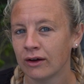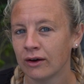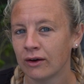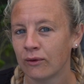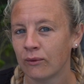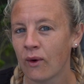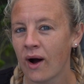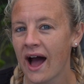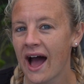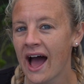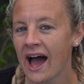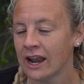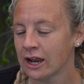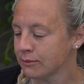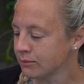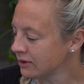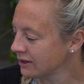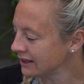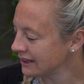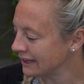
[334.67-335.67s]
What
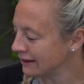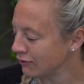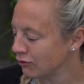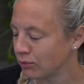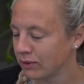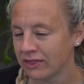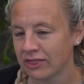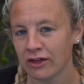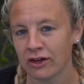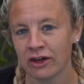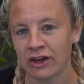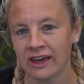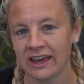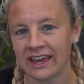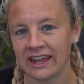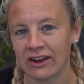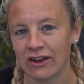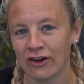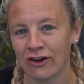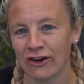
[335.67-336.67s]
animal lived with her
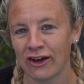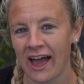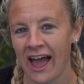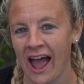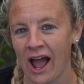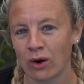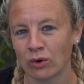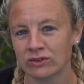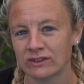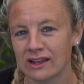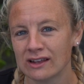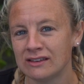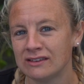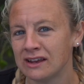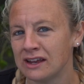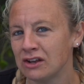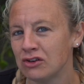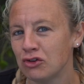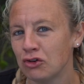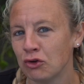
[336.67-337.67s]
in her house?
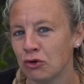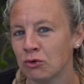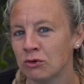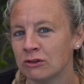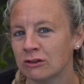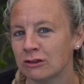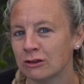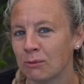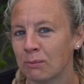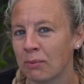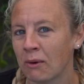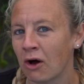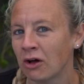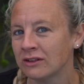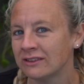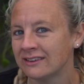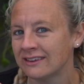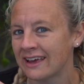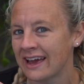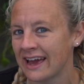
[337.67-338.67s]
Did you
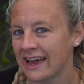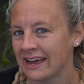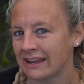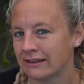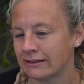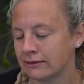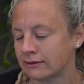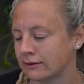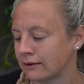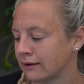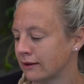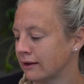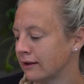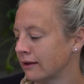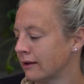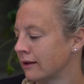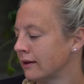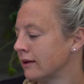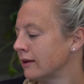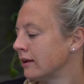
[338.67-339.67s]
spot it?
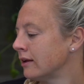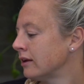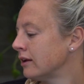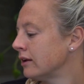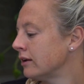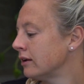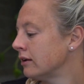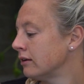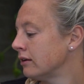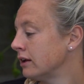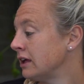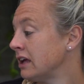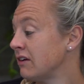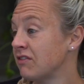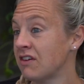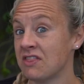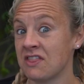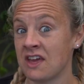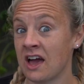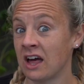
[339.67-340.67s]

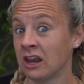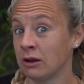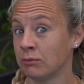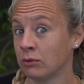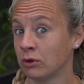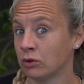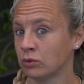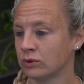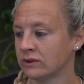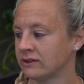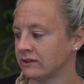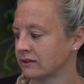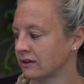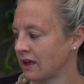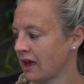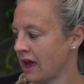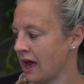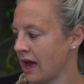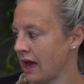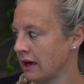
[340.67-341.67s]
Even the animal was
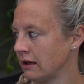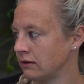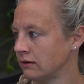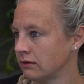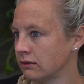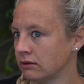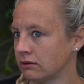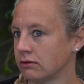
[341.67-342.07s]
scared.